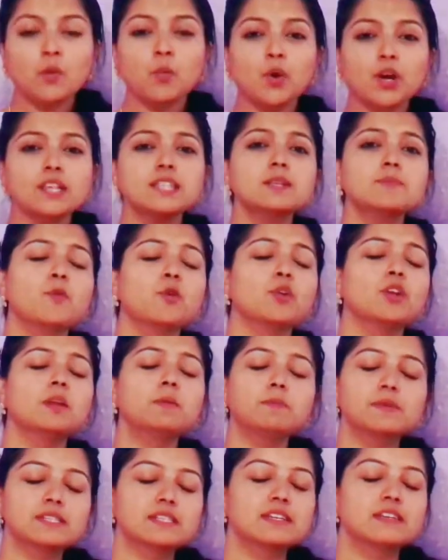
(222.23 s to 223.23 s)
what is a
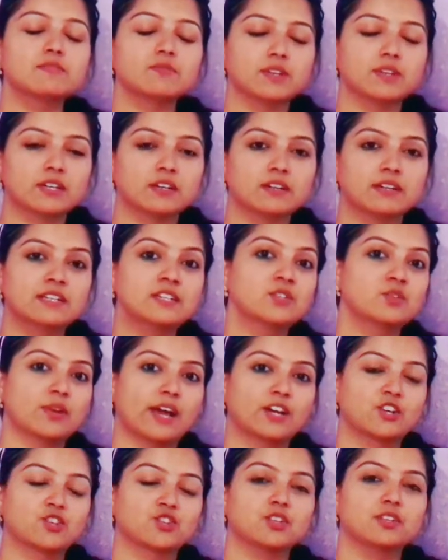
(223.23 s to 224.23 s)
pollen-pistil
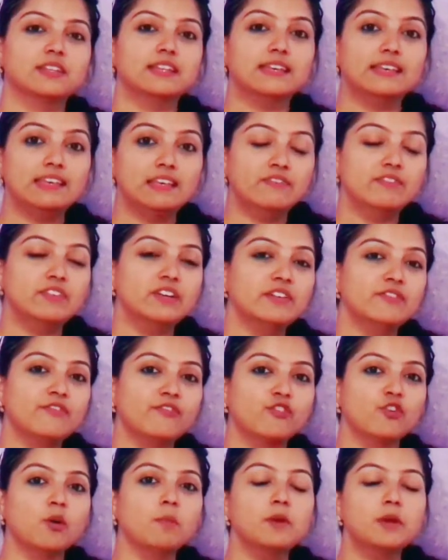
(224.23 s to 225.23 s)
interaction? The event
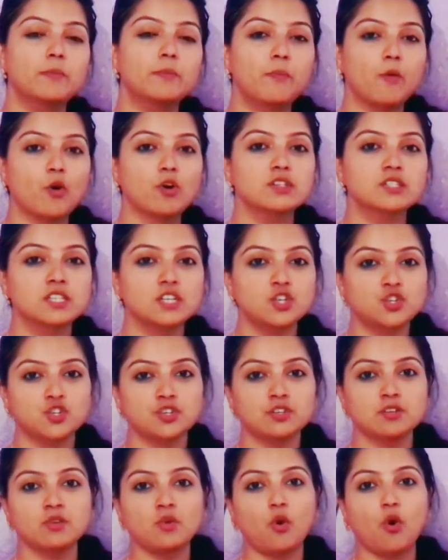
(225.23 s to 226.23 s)
from
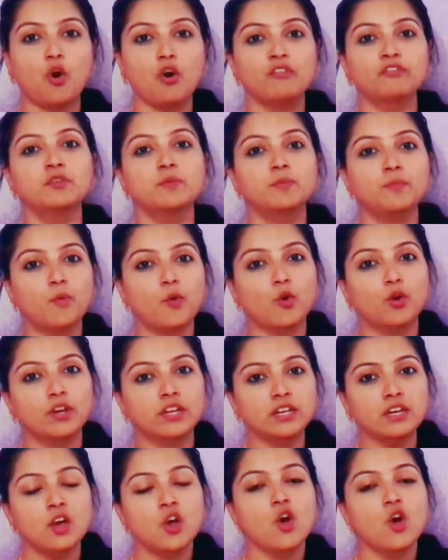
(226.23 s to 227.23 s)
deposition of the
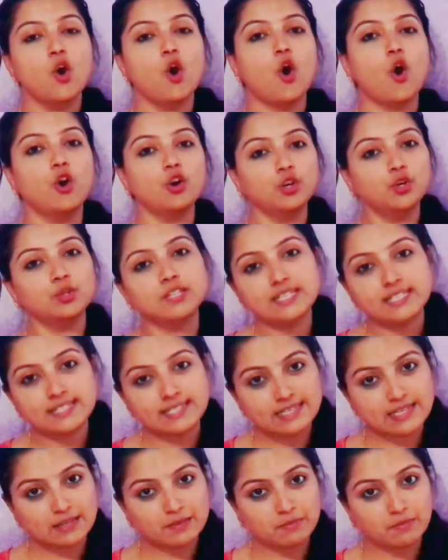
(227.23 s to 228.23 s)
pollen onto the
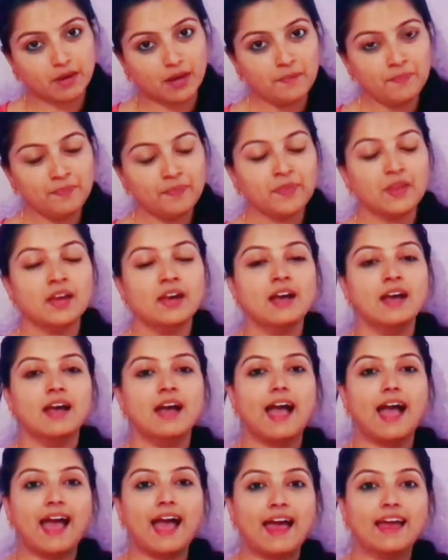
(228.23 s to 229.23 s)
stigma
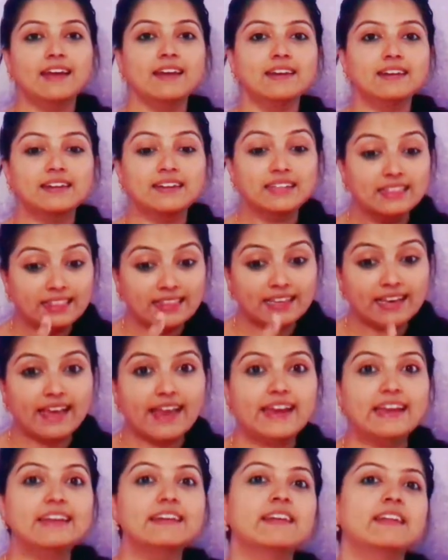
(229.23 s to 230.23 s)
and till the
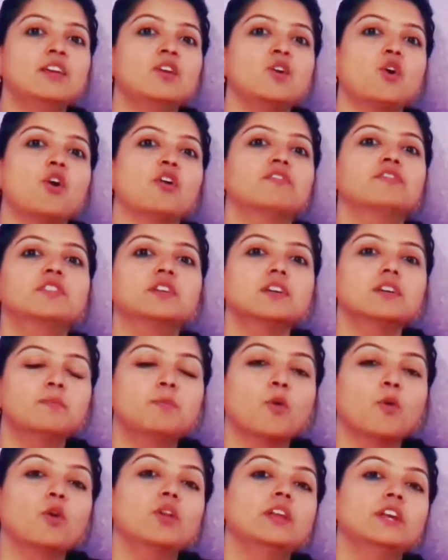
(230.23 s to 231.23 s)
entry of the
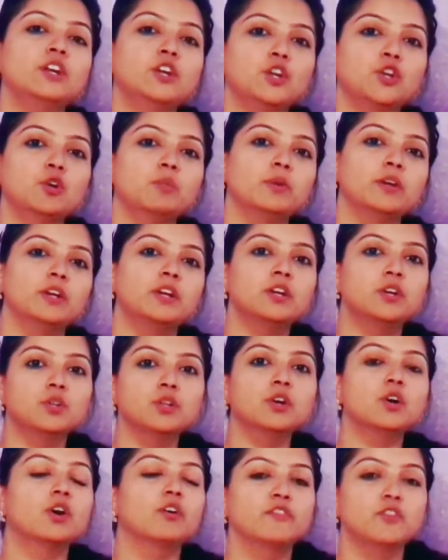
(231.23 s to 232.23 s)
pollen tube into
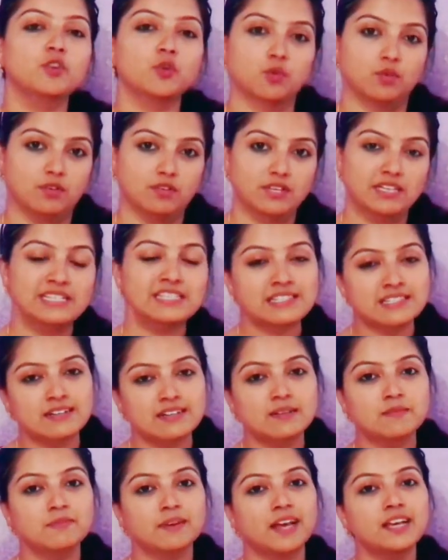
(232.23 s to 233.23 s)
the ovule is
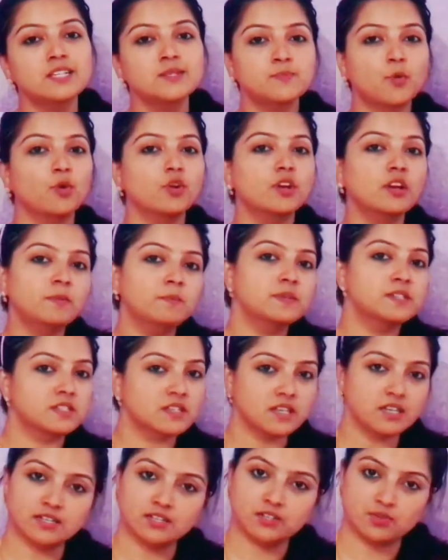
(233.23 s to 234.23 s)
termed as
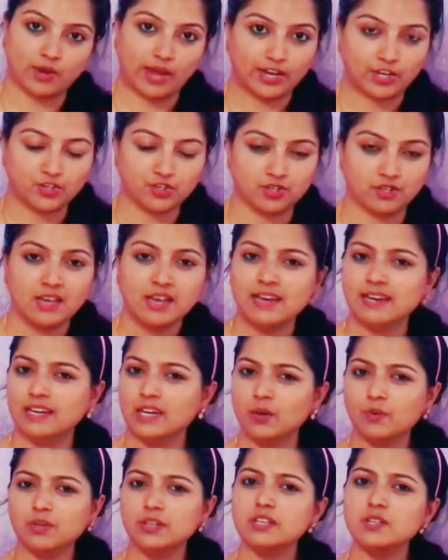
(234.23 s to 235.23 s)
pollen-pistil interaction.
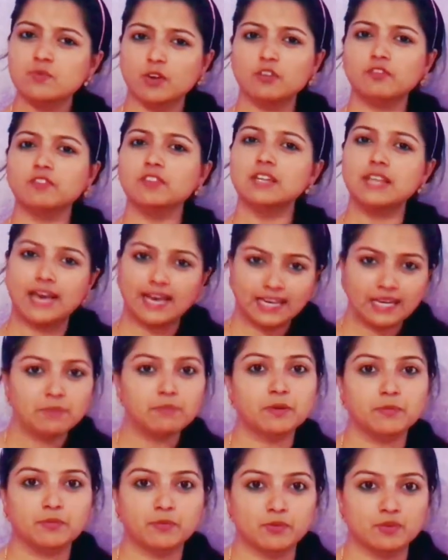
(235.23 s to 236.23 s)
Now it is one of the
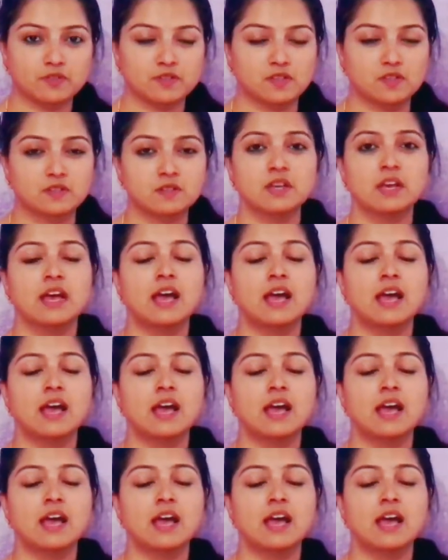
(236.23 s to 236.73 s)
dynamic process